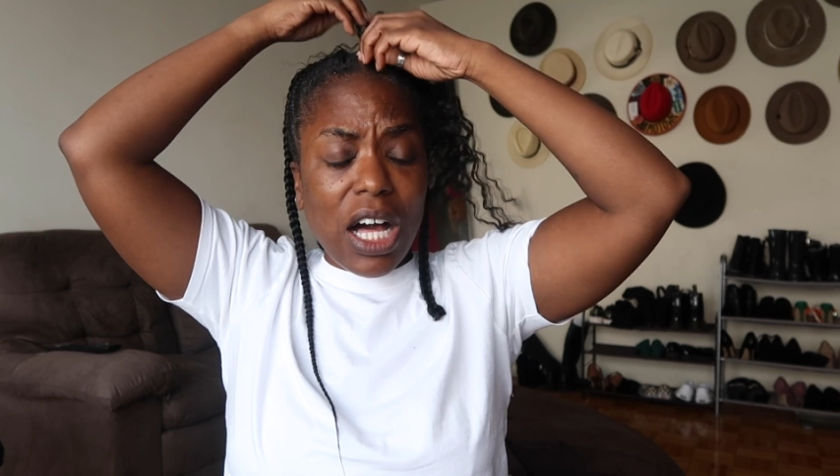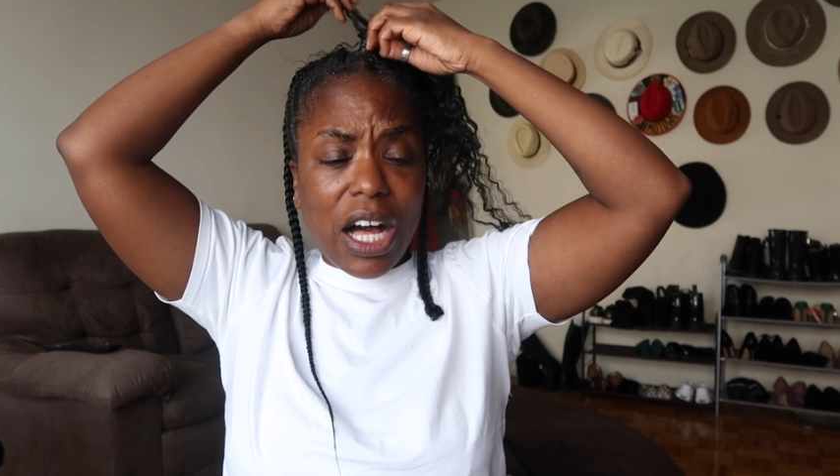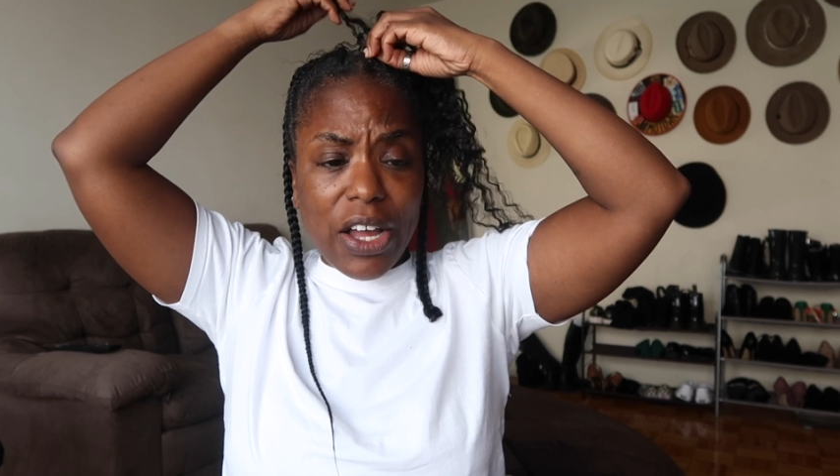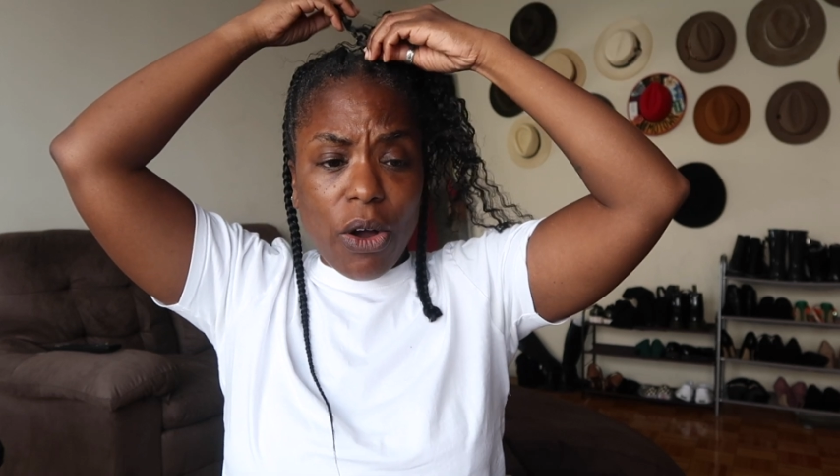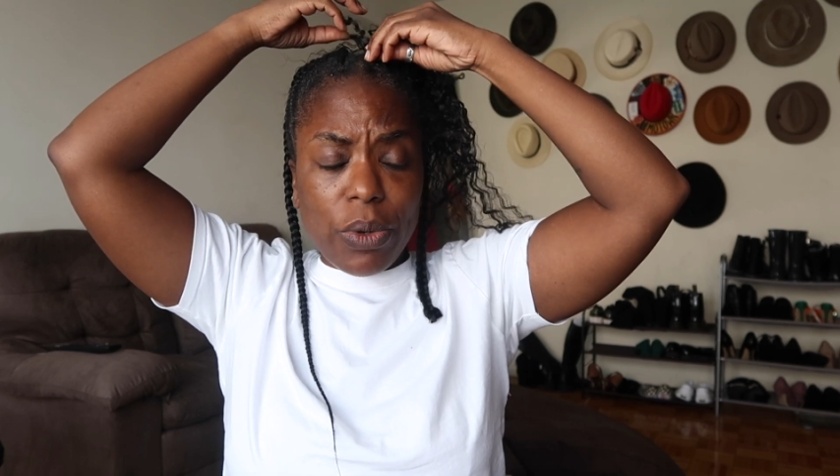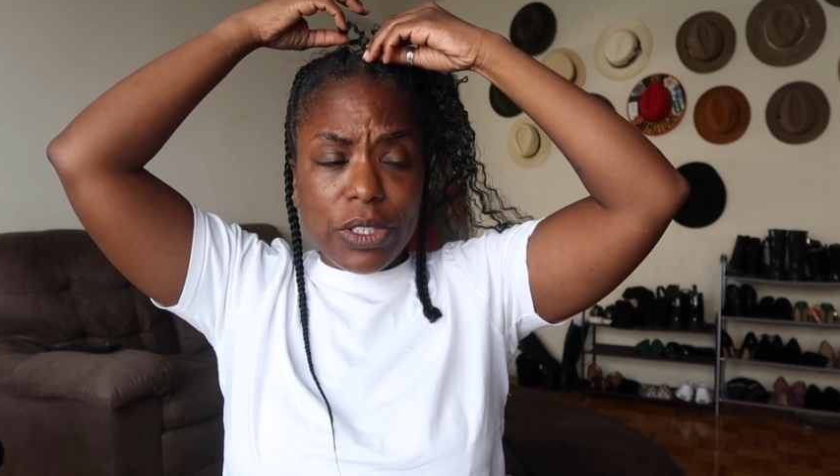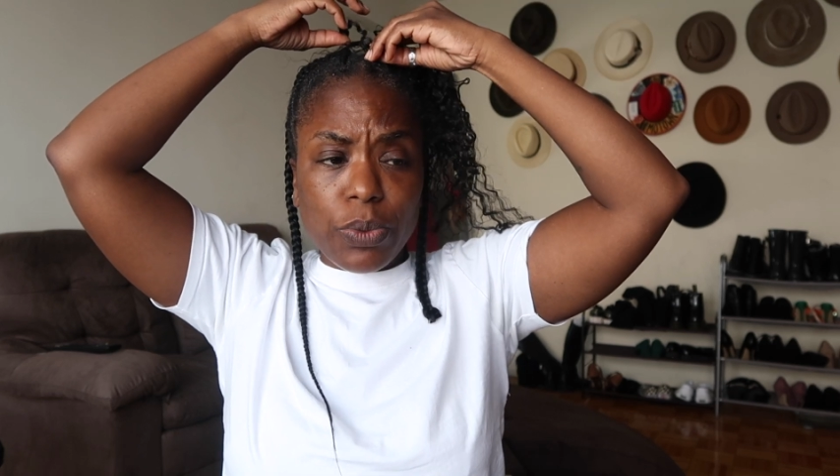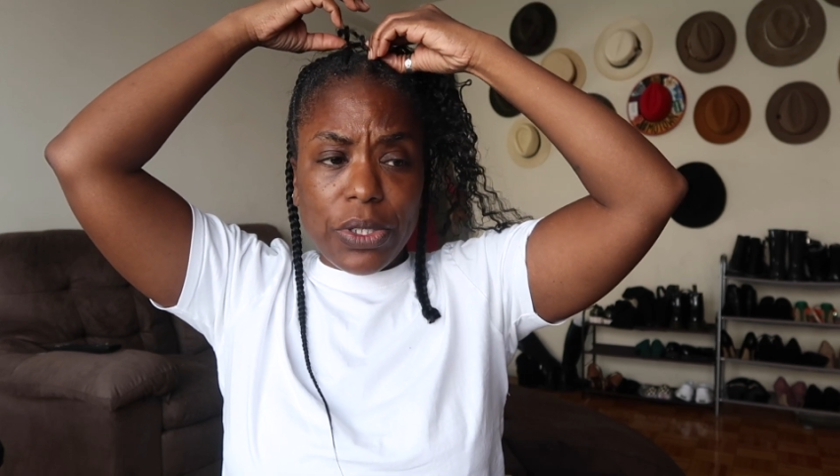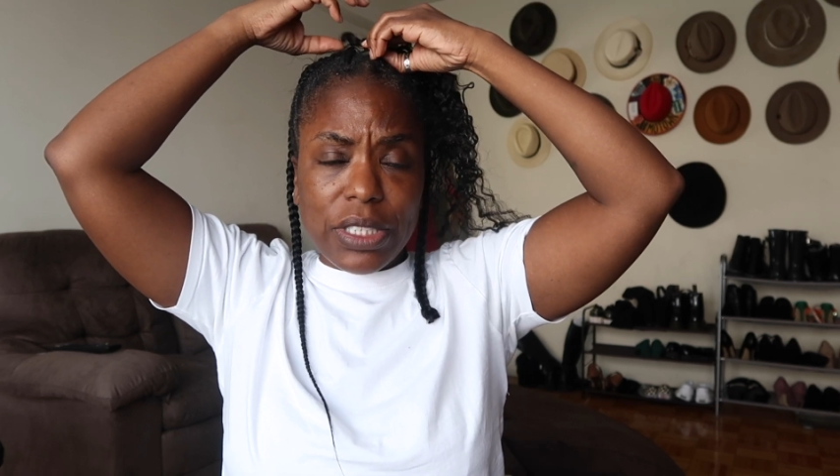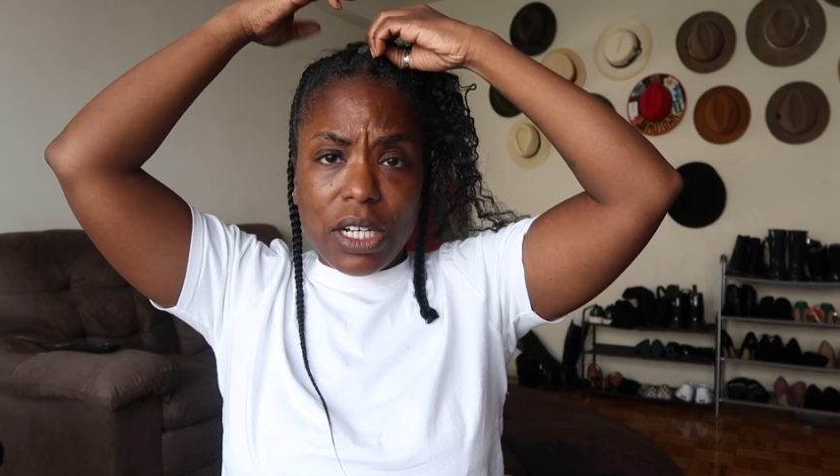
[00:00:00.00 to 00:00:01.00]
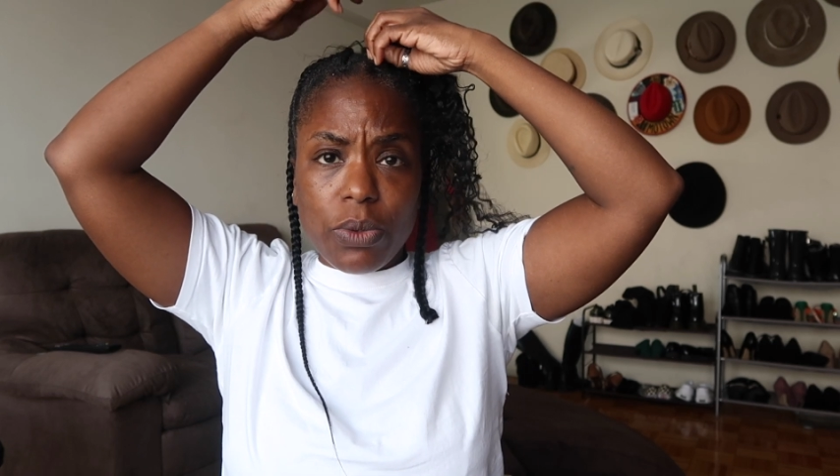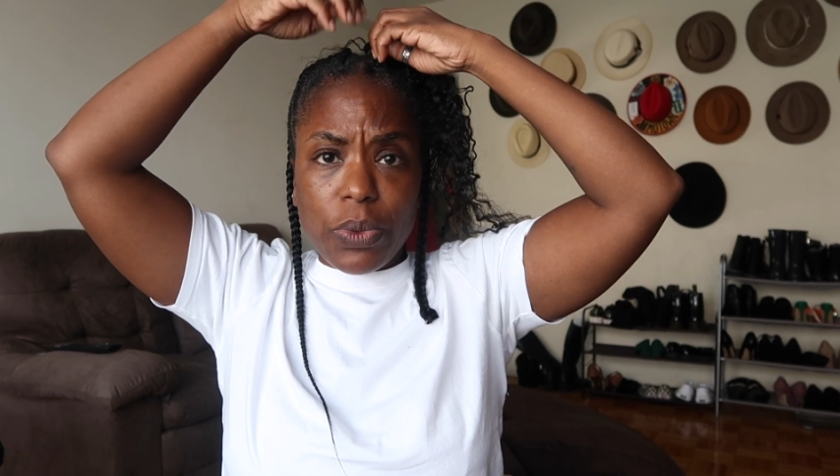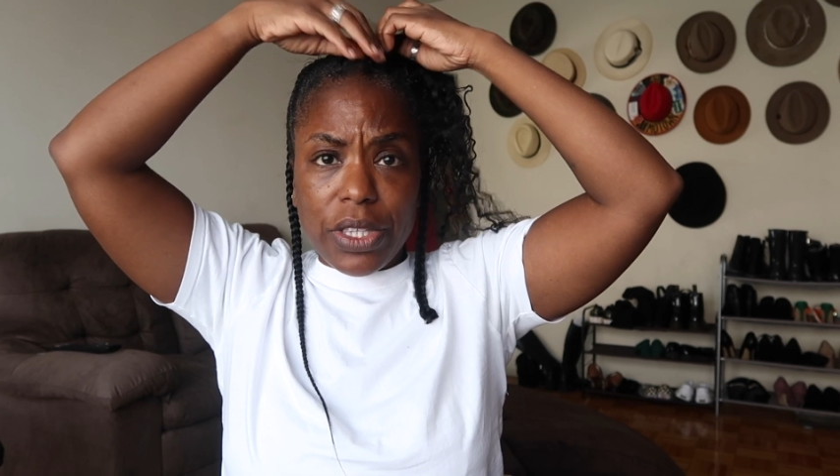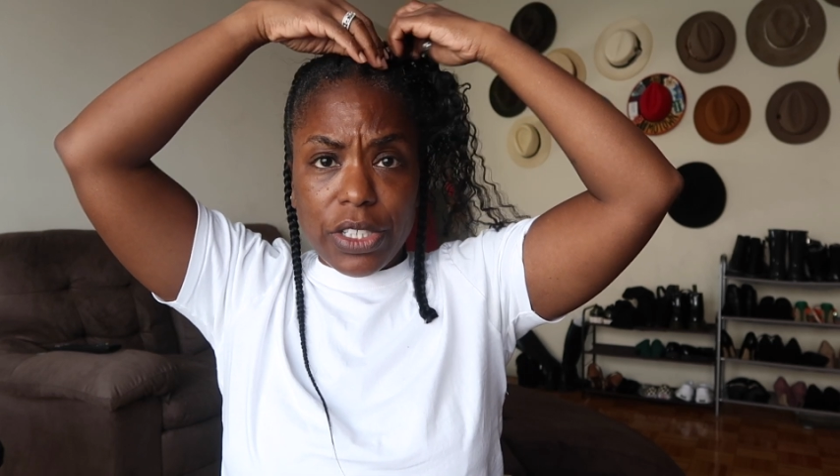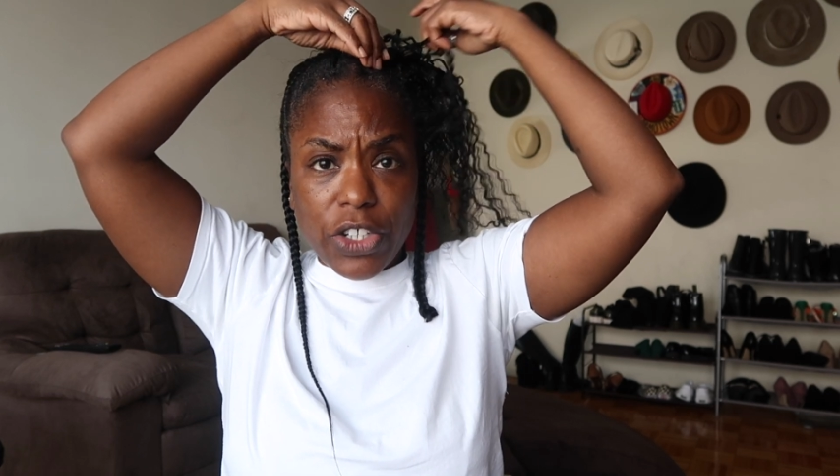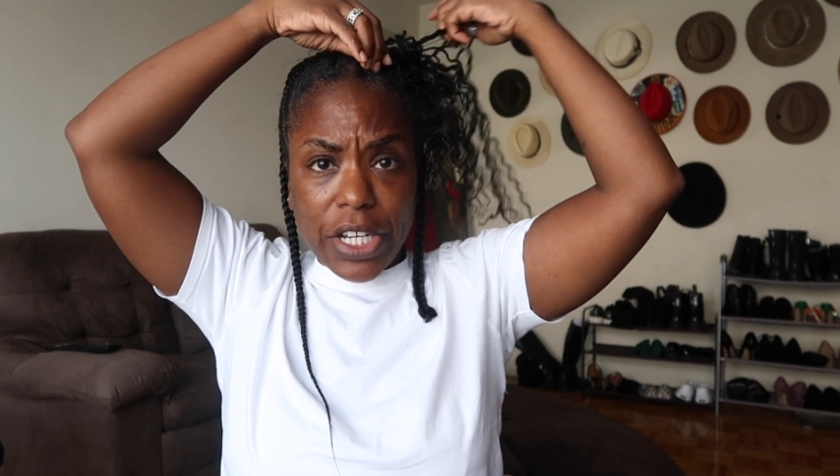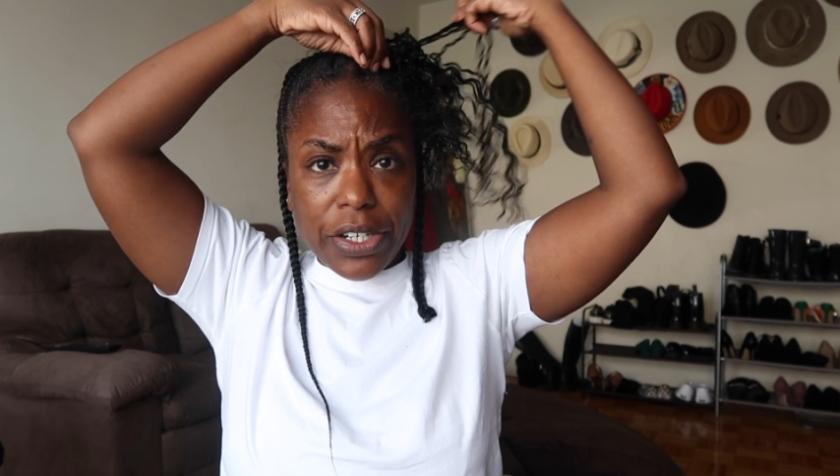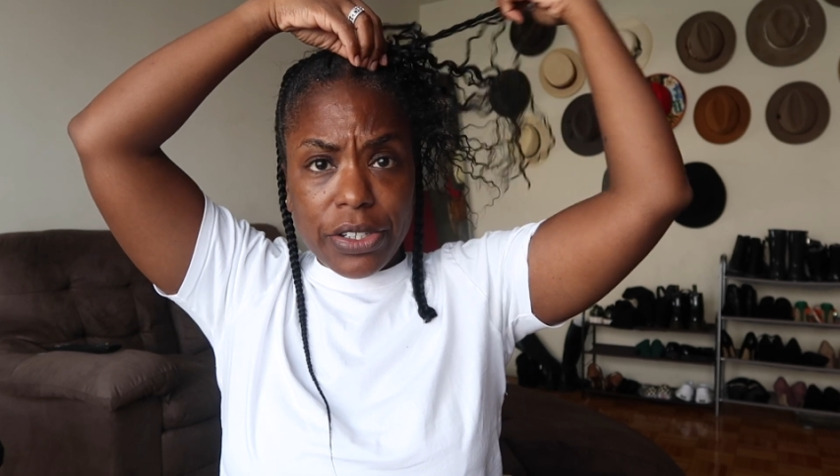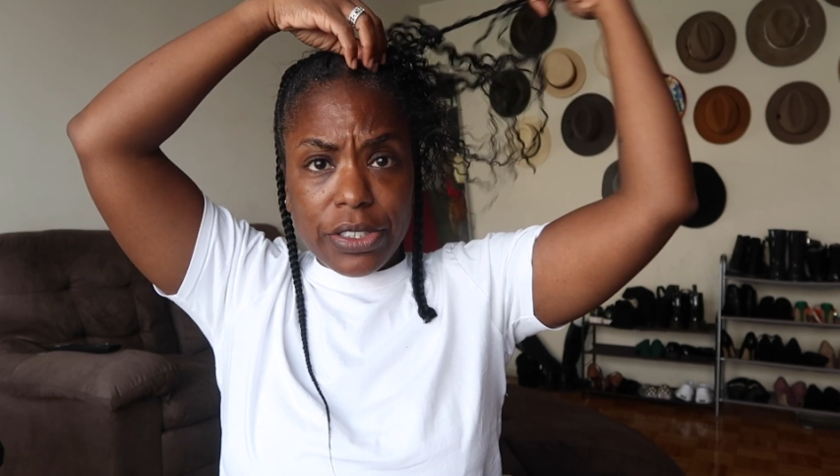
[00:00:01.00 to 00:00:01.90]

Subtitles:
I always worked out with a trainer.